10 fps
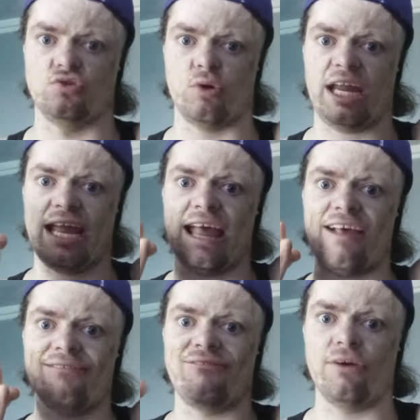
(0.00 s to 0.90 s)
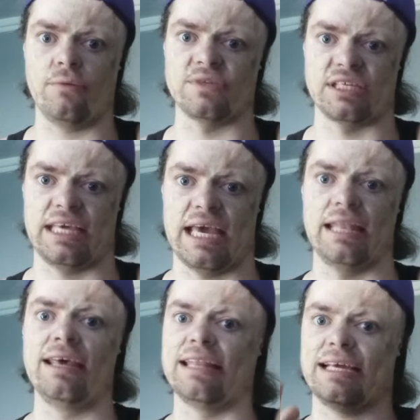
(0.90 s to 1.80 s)
great films
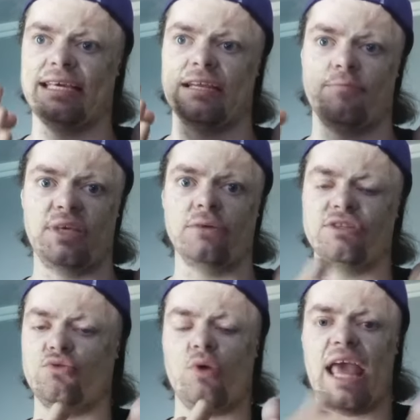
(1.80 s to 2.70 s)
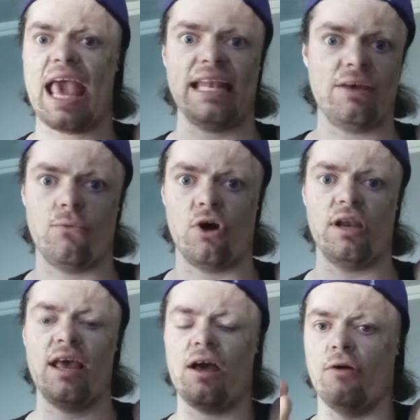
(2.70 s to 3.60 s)
again that can appeal to
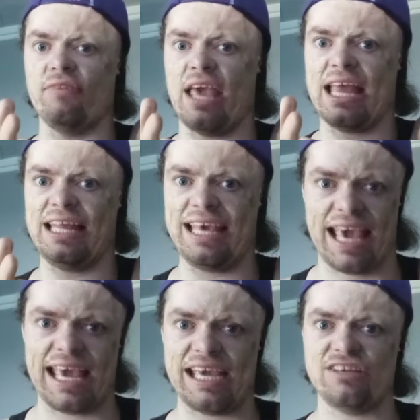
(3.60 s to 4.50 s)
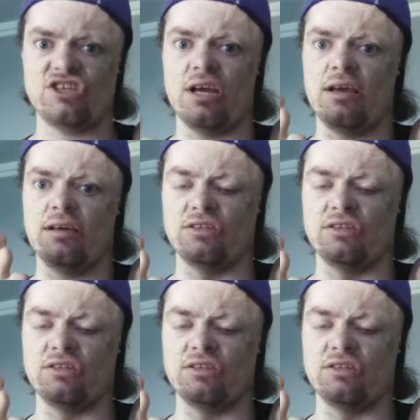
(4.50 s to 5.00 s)
anyone of any age,